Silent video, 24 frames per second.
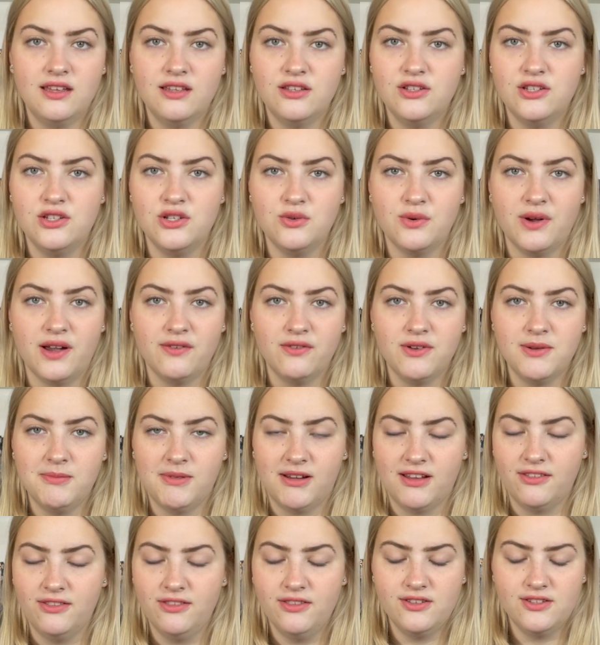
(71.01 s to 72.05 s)
do every
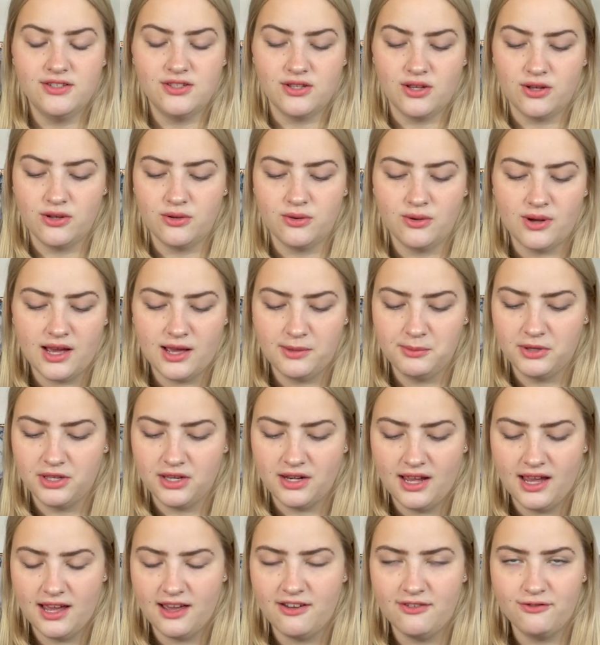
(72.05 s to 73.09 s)
month, so I'm gonna
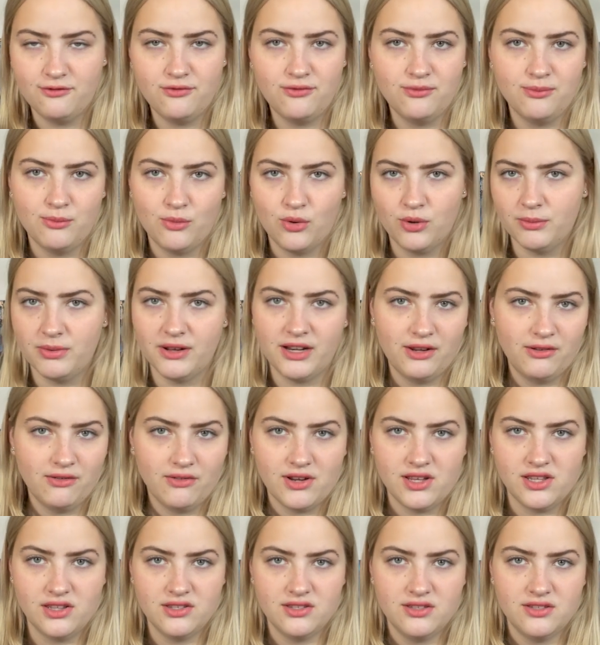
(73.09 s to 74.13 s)
have more buddy
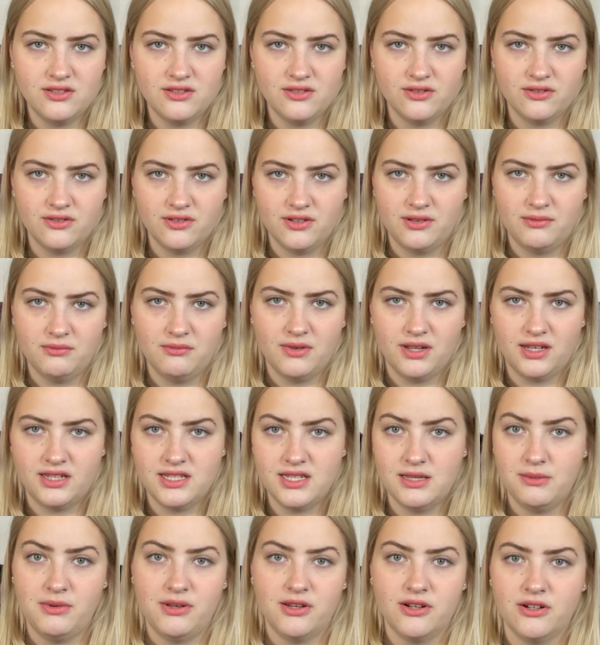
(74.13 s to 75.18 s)
reads on my
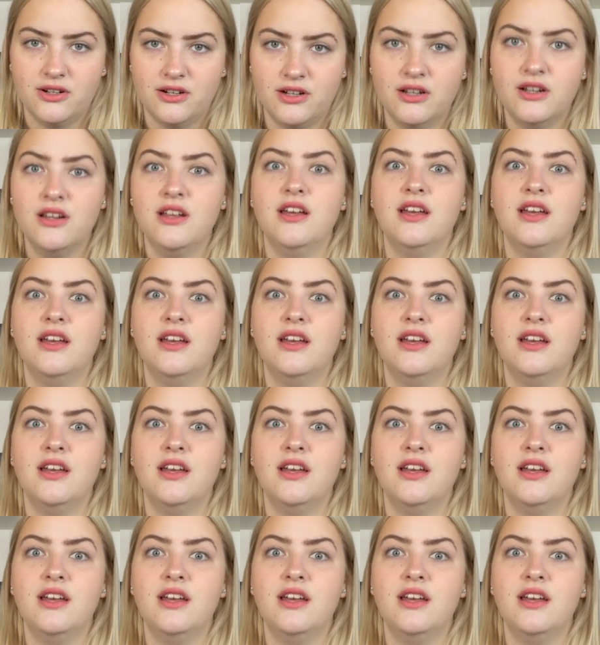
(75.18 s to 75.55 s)
TBR